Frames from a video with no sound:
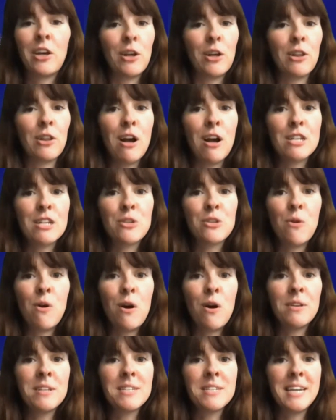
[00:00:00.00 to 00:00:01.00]
luck to
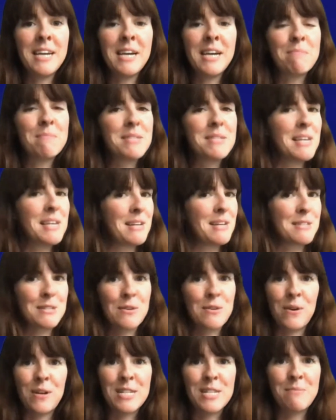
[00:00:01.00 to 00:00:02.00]
all the teams, it's
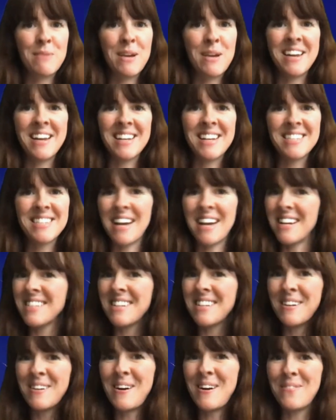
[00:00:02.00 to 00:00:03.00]
going to be an
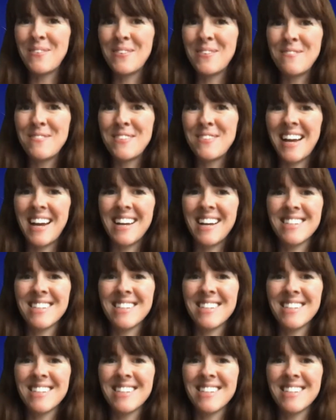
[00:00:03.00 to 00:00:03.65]
exciting couple of days.